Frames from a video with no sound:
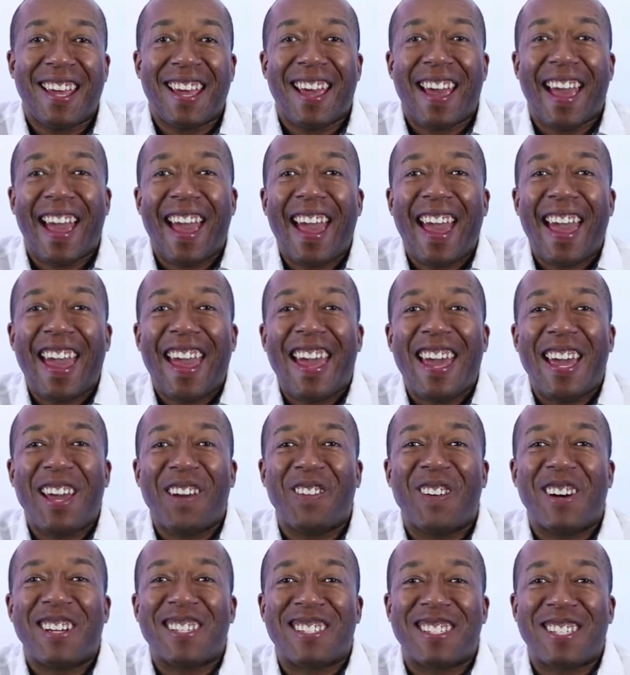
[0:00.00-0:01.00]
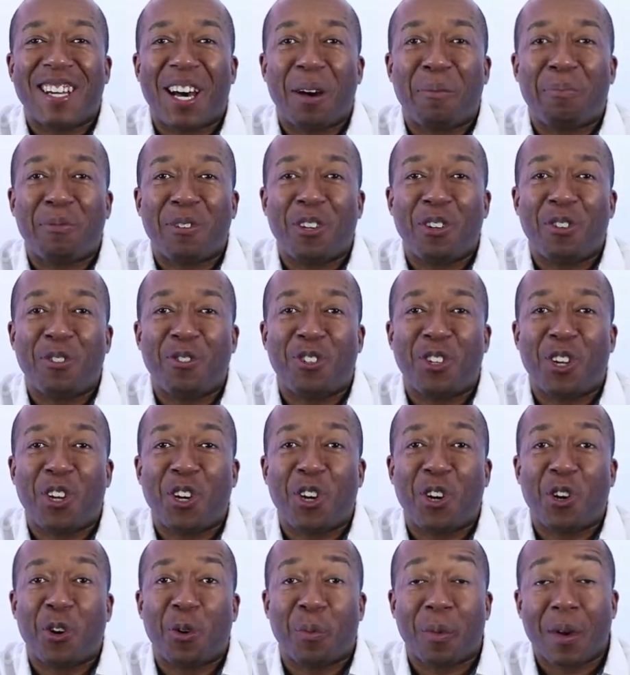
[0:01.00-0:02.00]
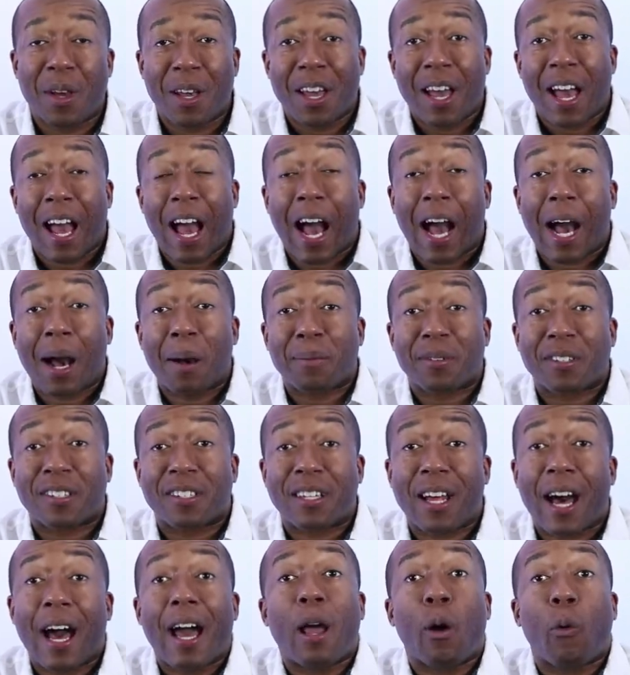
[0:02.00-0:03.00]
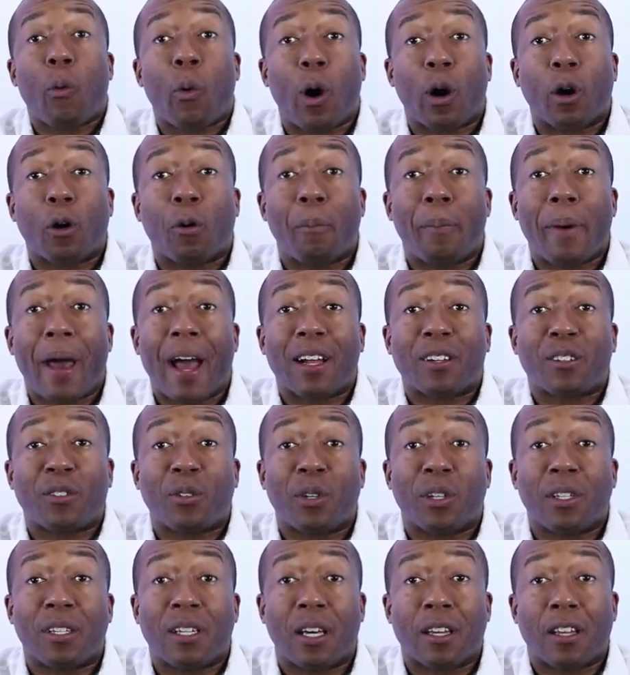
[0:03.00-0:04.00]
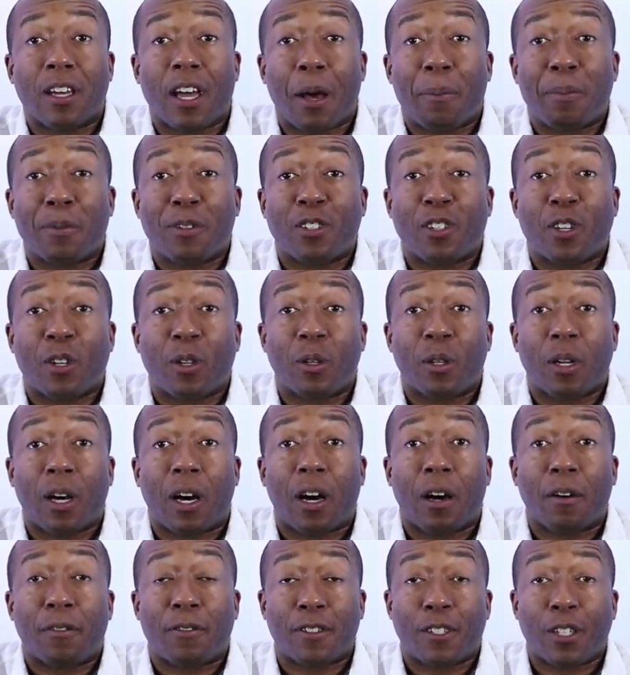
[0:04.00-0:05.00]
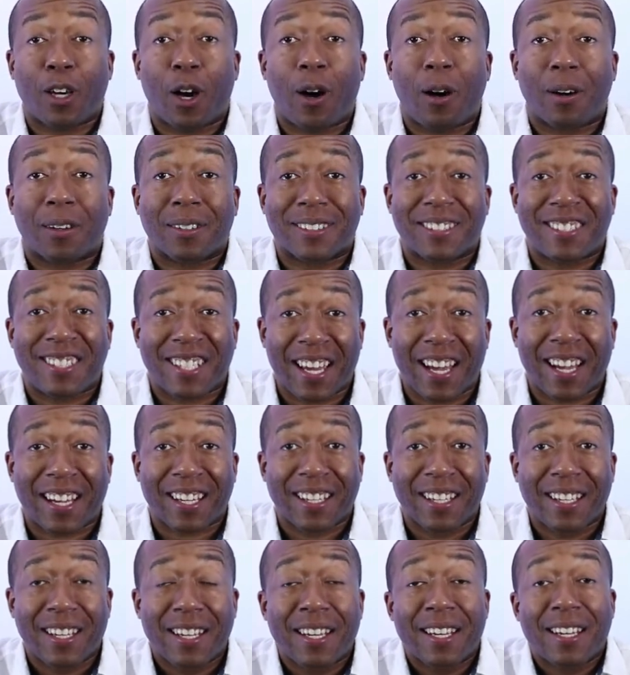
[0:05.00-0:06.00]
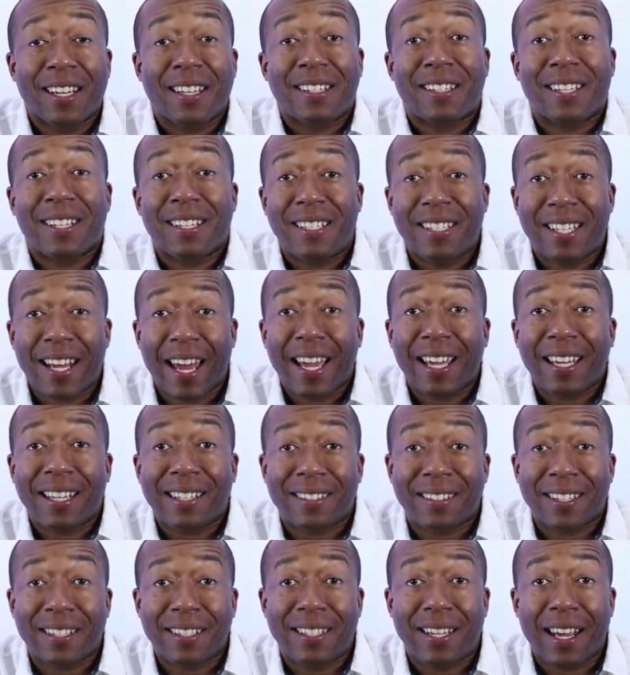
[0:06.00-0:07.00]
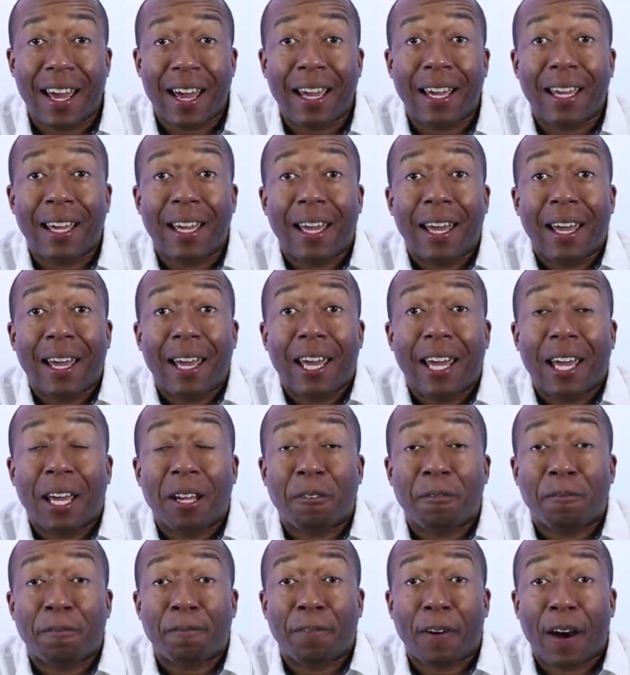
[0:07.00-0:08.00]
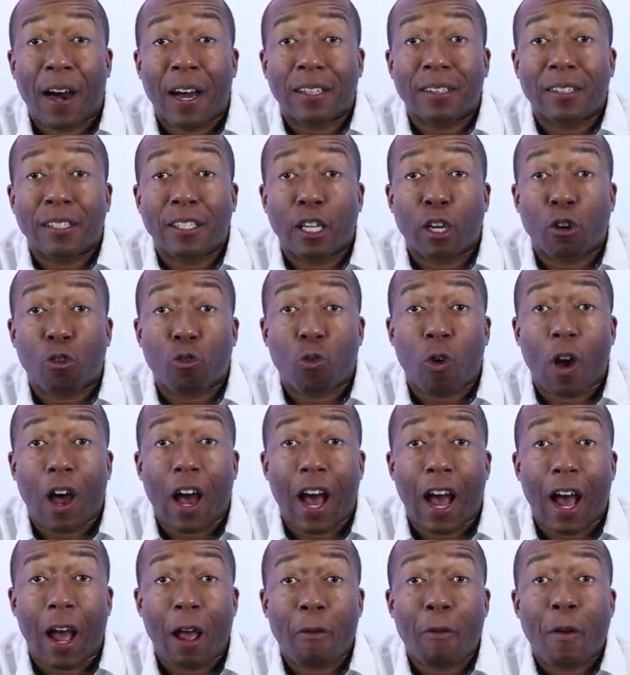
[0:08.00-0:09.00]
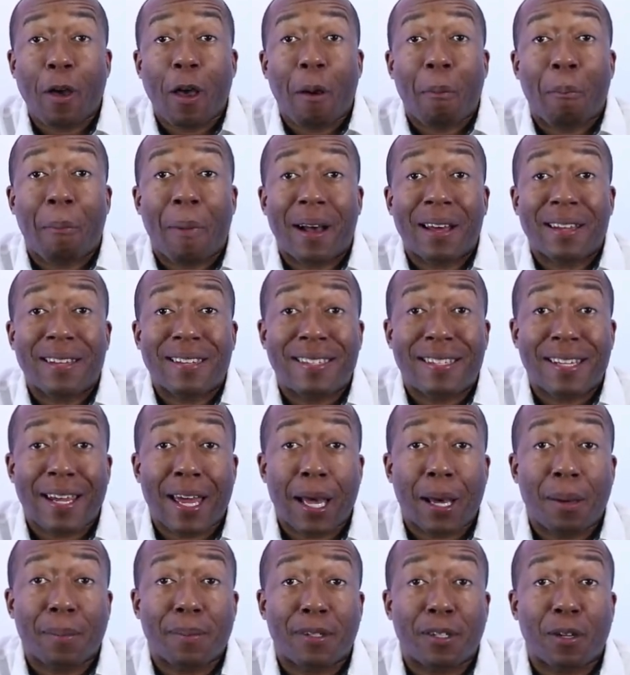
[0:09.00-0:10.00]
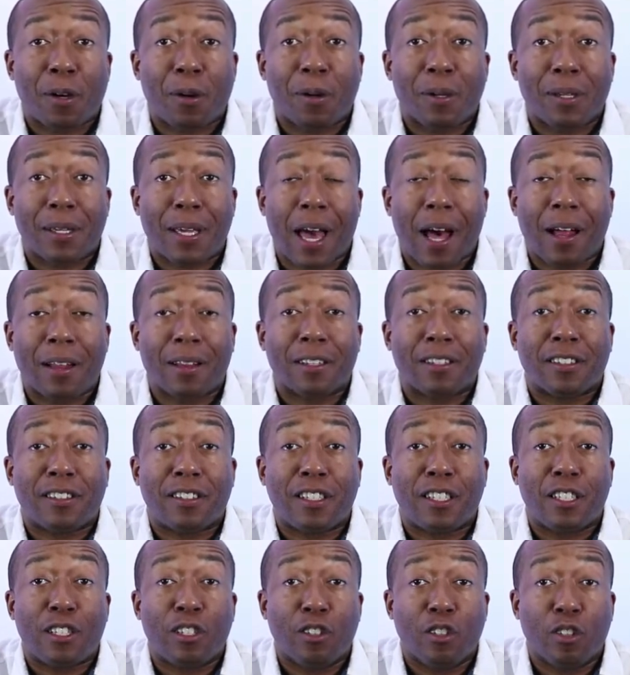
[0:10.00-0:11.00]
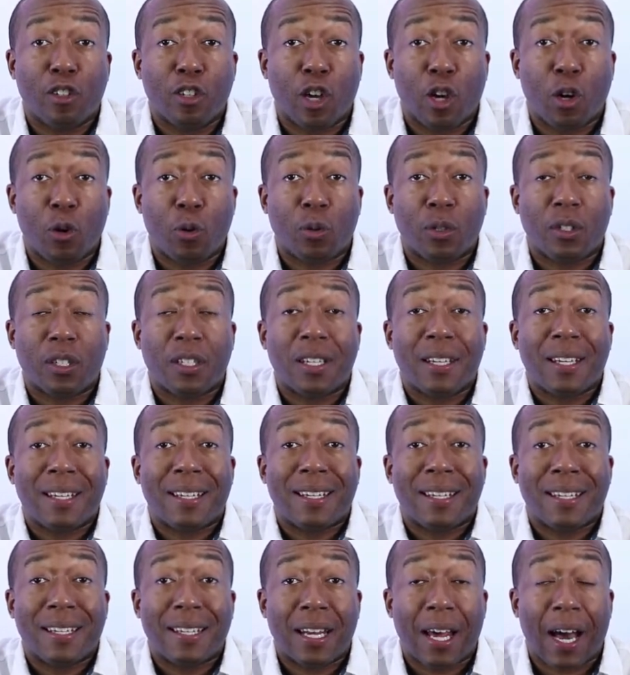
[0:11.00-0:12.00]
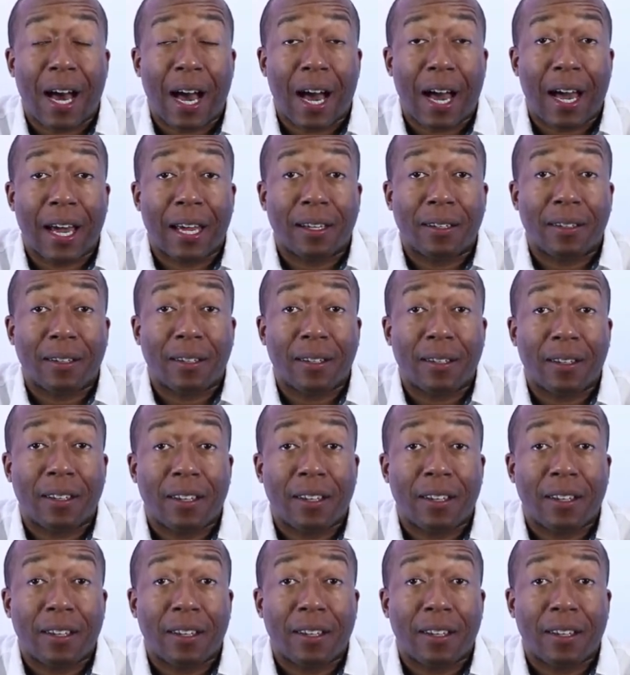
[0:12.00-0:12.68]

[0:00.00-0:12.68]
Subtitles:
Hey, what's up YouTube? I'm Sly and welcome back to another episode of Talk Tech. Today is the day it finally arrived, my Samsung Galaxy Note 9.